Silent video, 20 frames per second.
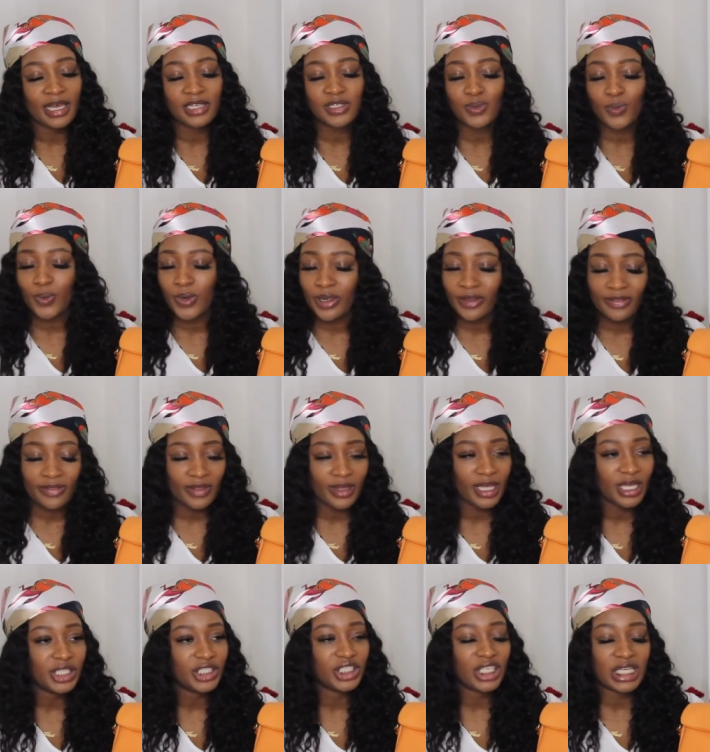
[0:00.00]
It's
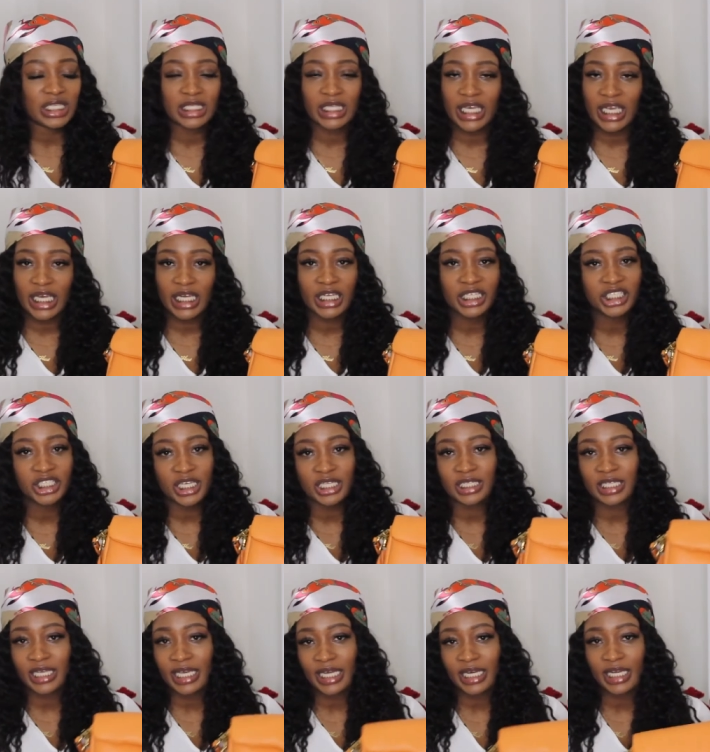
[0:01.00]
worth it. Just get it.
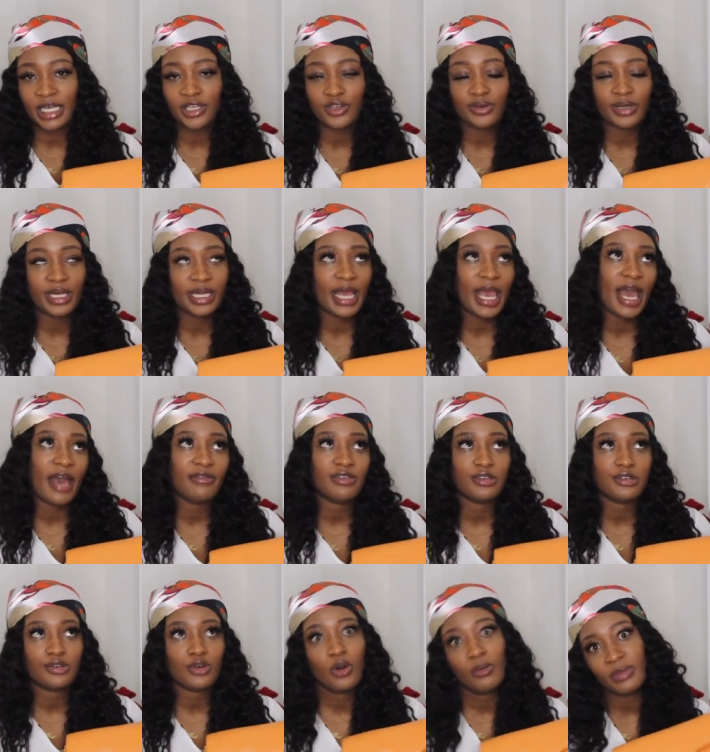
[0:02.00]
Just get it. You can
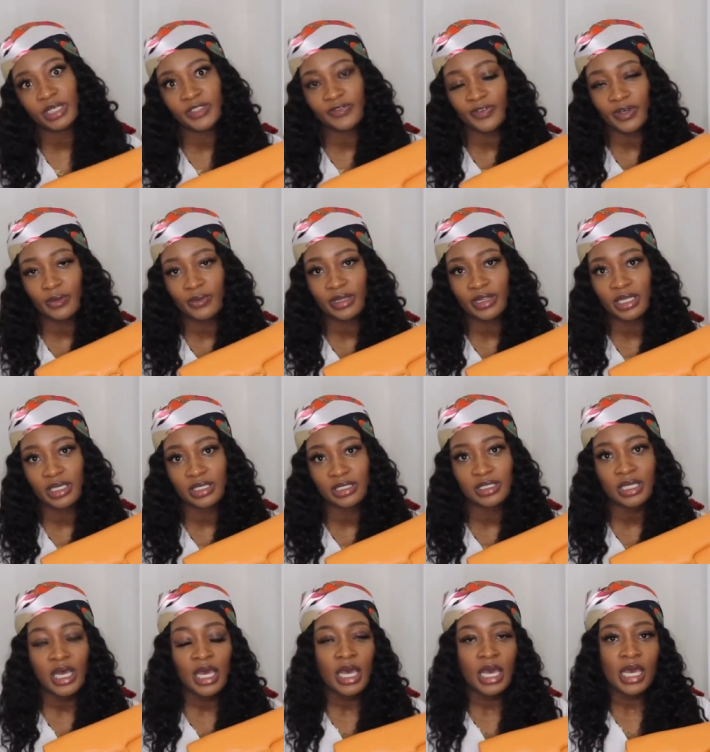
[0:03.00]
have so much fun with
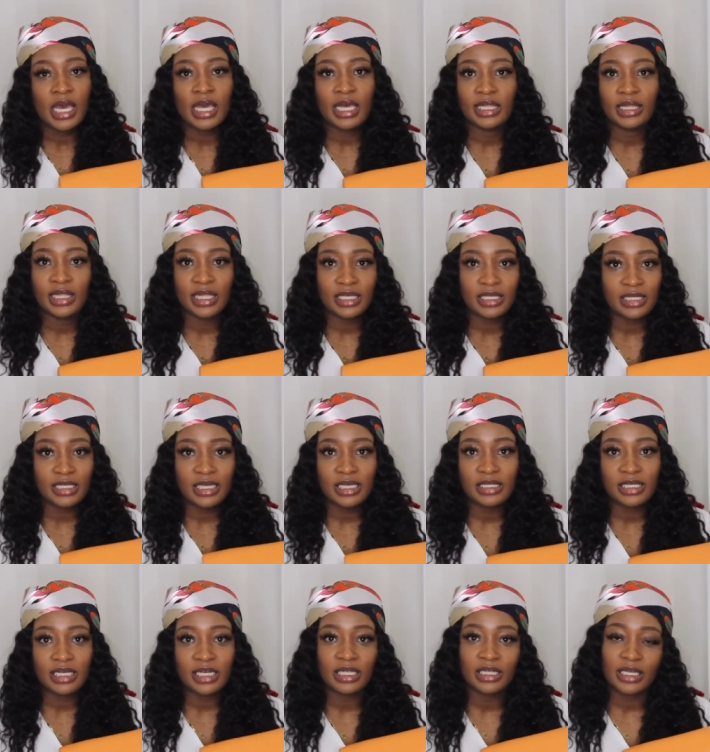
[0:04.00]
this this
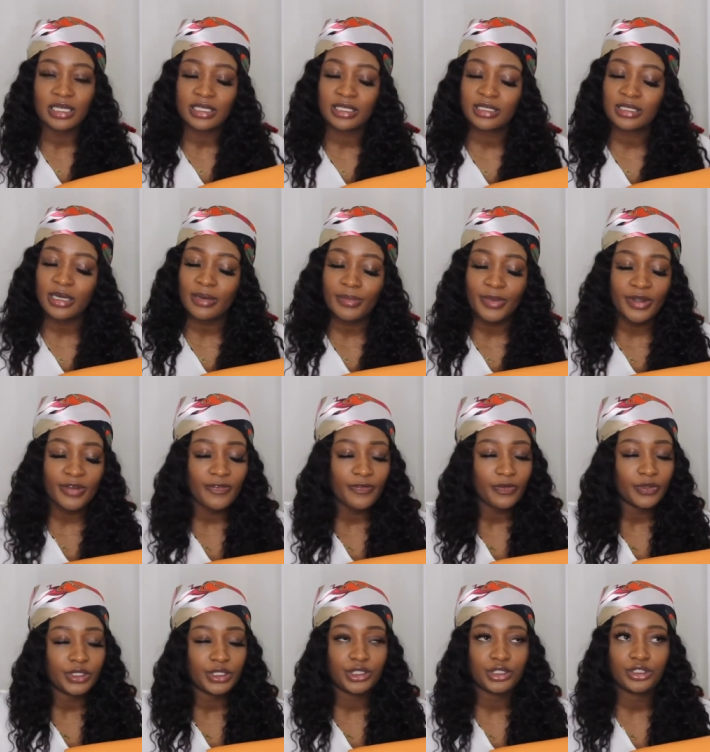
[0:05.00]
season and the summer
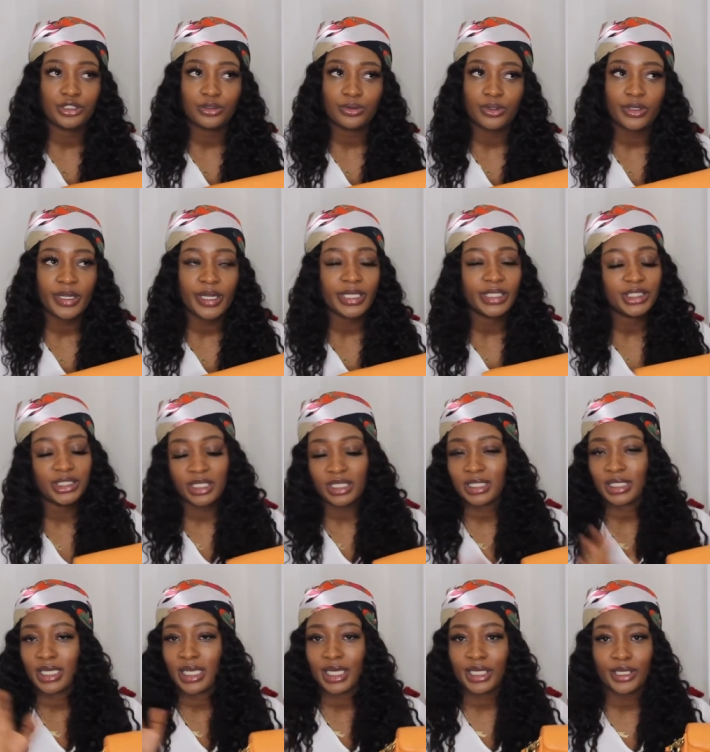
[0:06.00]
for sure.
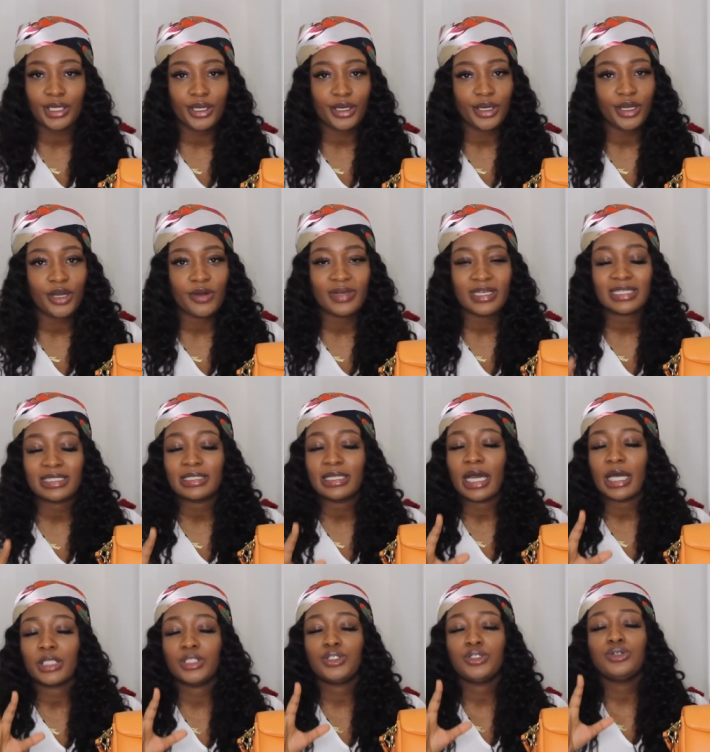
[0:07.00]
Just get a girl. It's
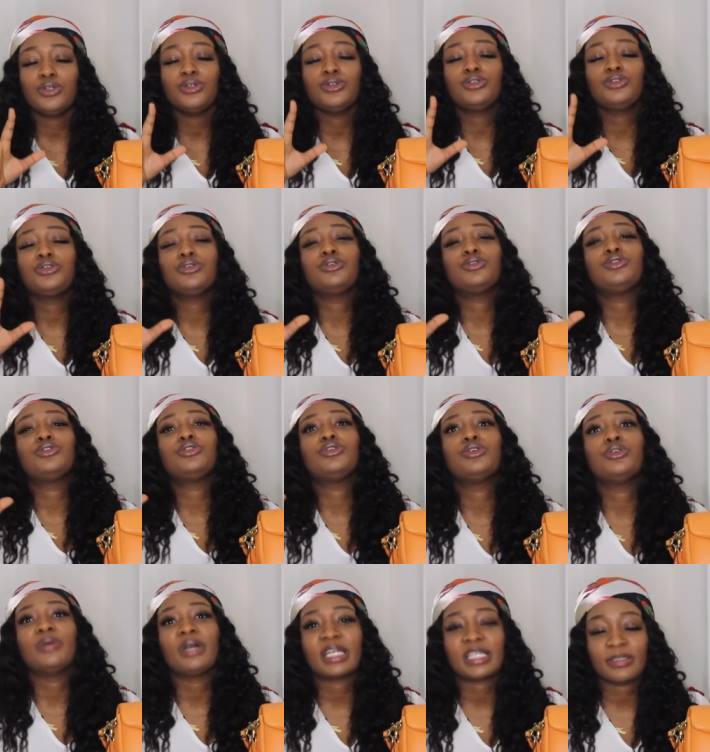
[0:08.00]
not too, too,
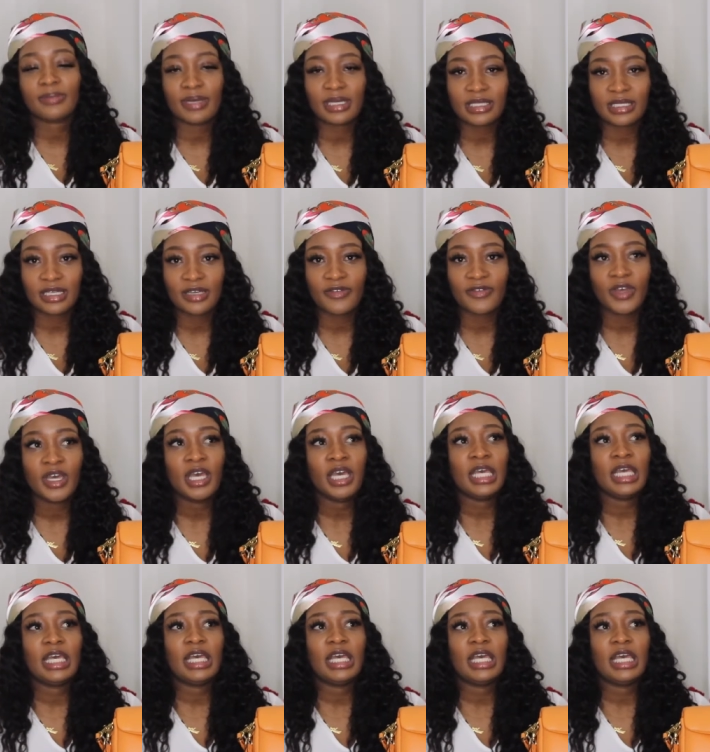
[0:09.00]
too expensive